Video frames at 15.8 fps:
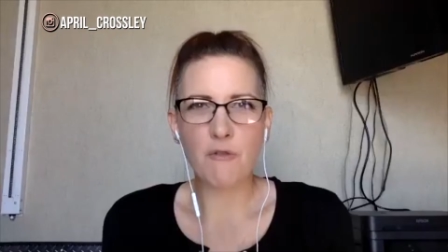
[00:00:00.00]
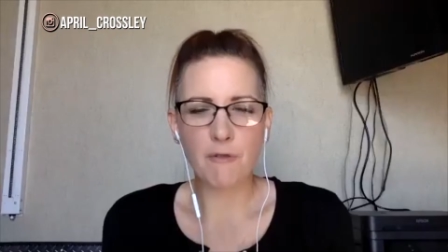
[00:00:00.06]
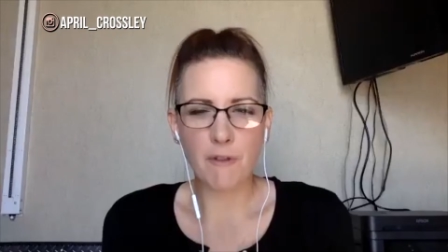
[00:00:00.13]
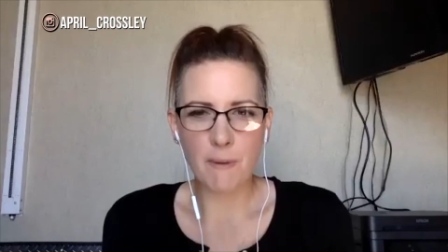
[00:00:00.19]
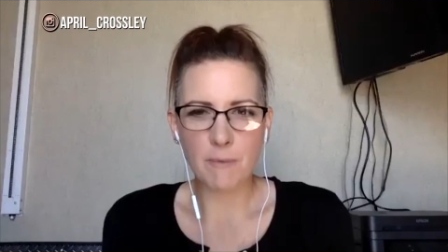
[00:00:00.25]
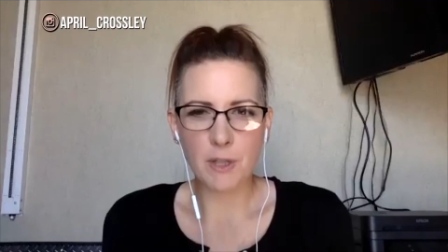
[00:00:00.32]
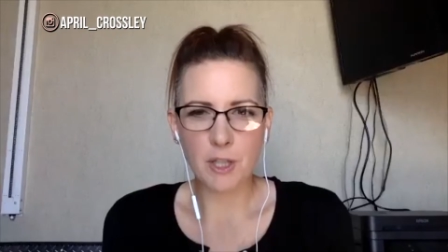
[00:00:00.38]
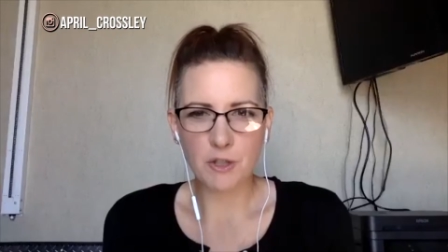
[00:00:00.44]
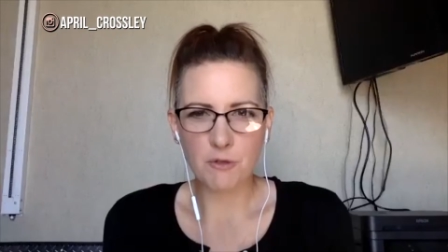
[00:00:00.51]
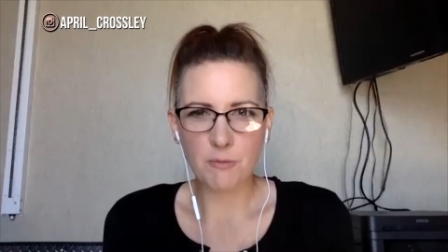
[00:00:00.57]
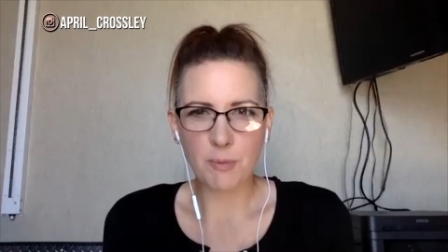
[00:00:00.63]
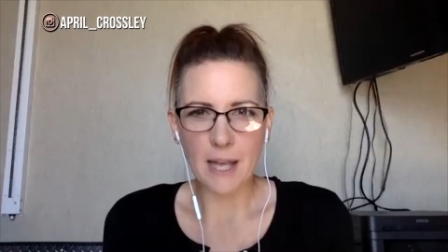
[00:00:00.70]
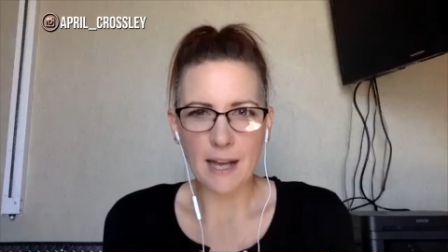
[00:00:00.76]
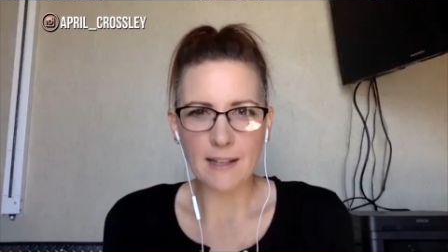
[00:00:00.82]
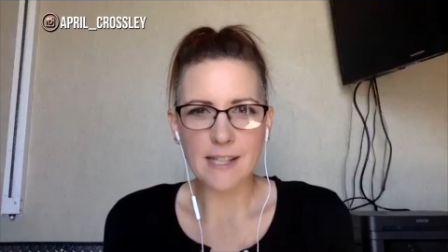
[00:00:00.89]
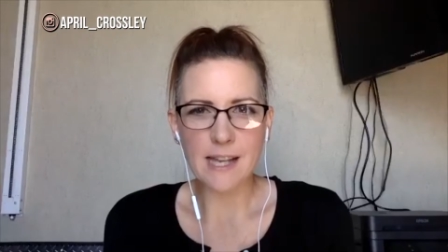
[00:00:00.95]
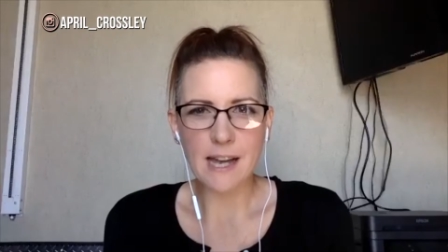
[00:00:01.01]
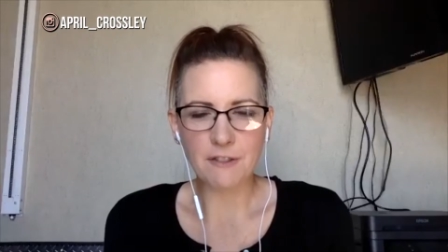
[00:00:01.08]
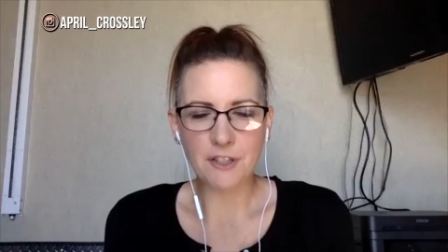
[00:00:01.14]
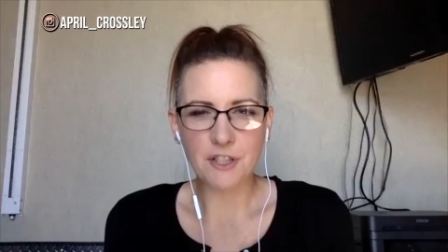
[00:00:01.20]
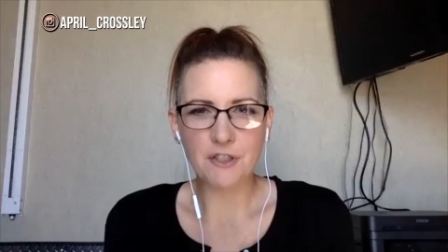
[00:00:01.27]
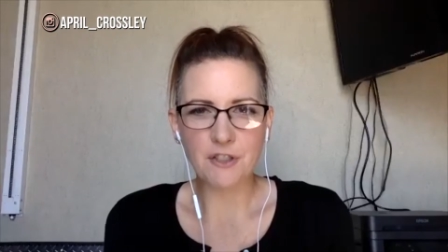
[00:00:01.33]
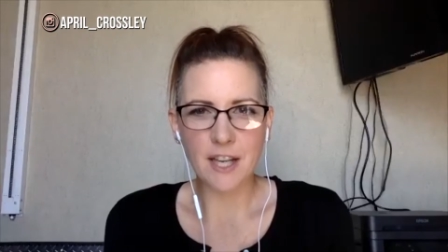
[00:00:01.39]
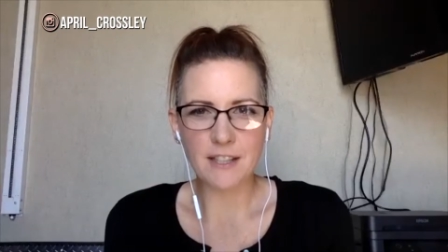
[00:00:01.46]
from the duplex? How
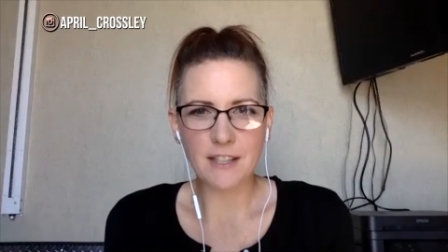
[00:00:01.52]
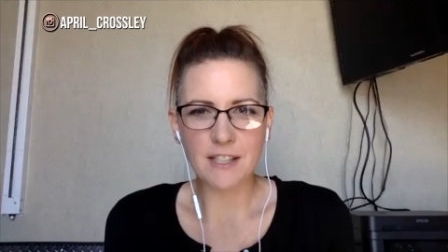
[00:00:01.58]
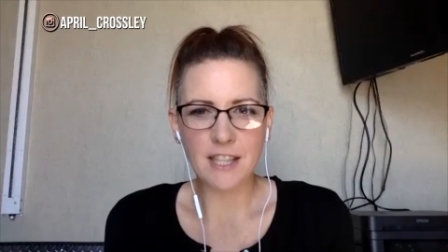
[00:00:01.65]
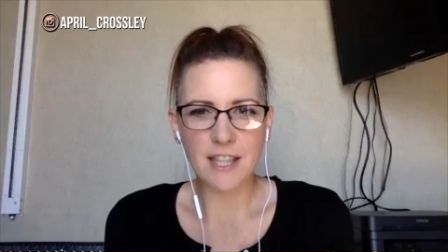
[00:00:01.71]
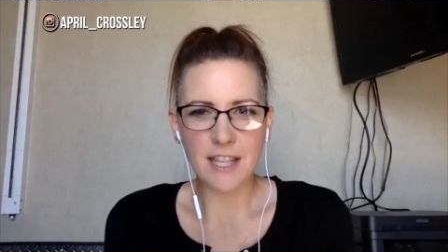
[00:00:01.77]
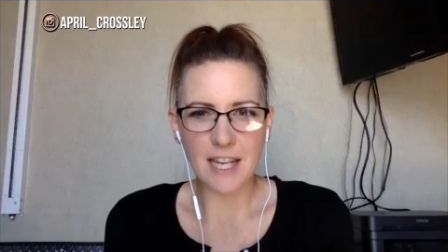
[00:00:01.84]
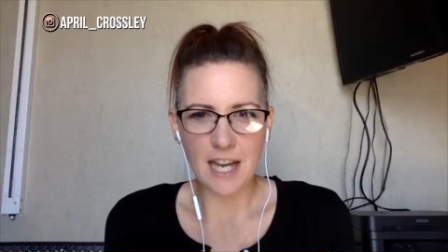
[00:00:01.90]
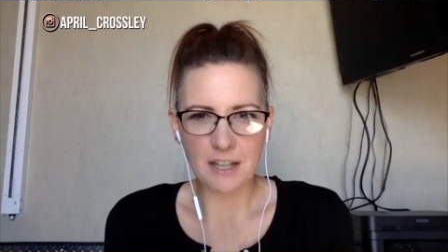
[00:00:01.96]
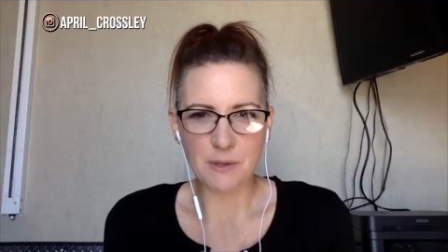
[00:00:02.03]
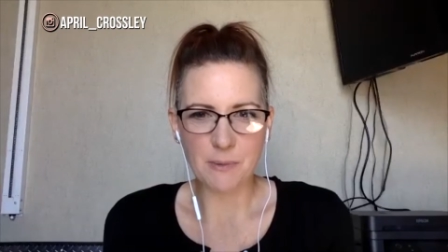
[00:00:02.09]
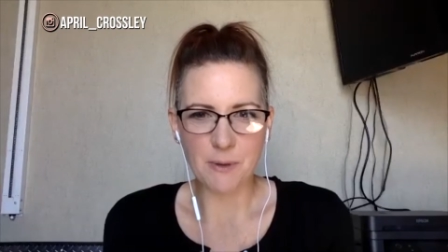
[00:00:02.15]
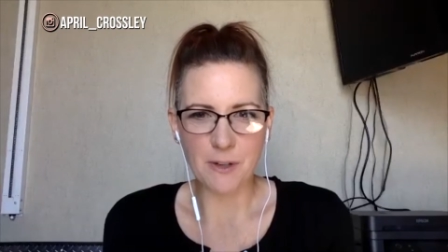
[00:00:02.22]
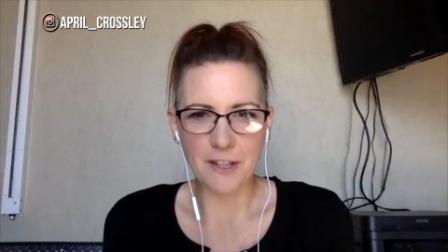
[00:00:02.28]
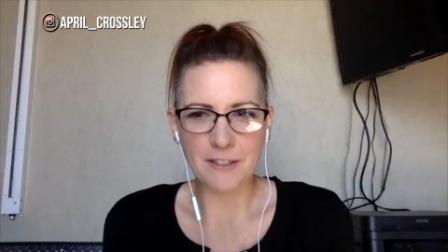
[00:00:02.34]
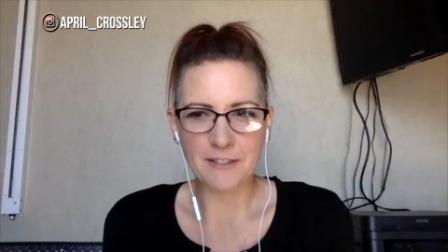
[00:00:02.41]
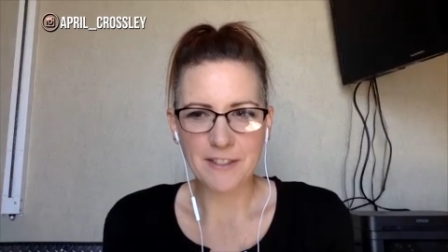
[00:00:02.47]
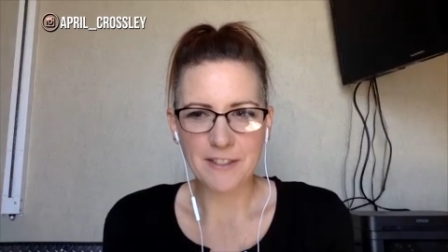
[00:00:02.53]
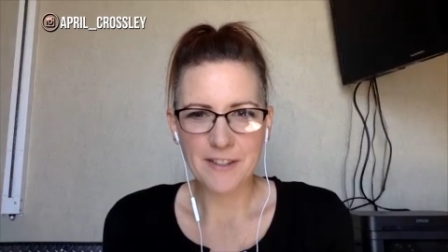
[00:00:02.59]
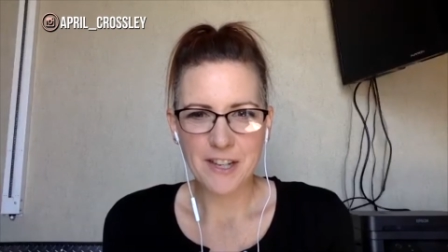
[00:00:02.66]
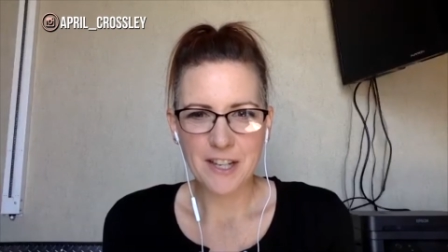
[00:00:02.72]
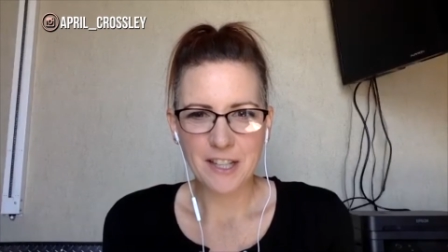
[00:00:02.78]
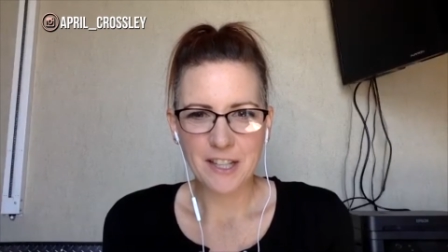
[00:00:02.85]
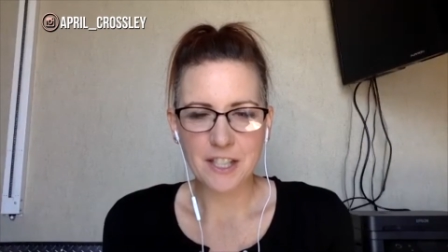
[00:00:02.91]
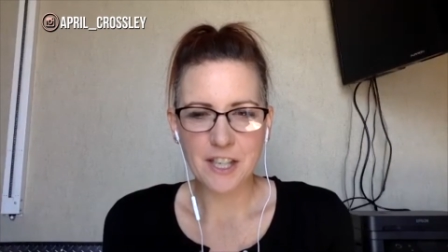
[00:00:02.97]
did you get to the next one?
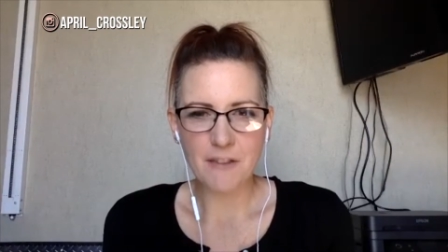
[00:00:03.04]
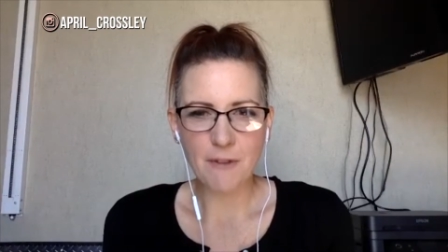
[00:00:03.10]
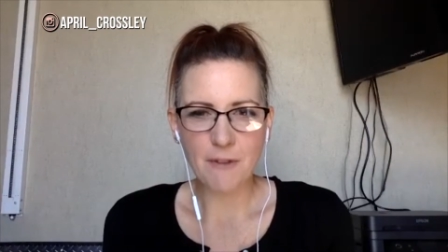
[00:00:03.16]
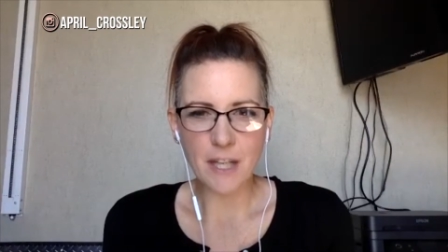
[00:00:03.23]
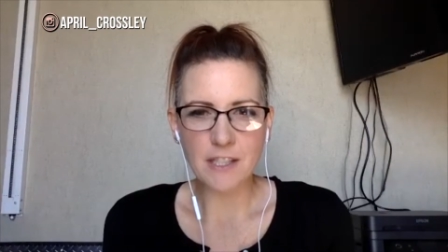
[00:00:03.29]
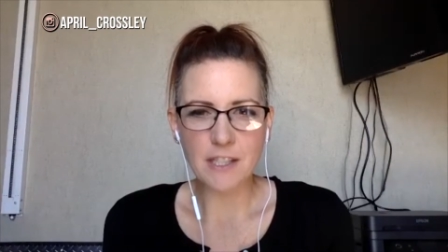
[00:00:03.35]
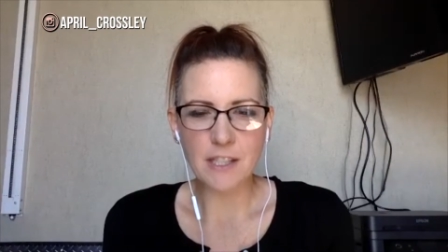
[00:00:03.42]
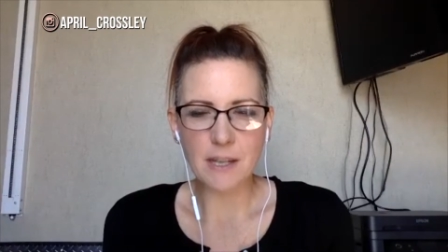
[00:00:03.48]
Because I find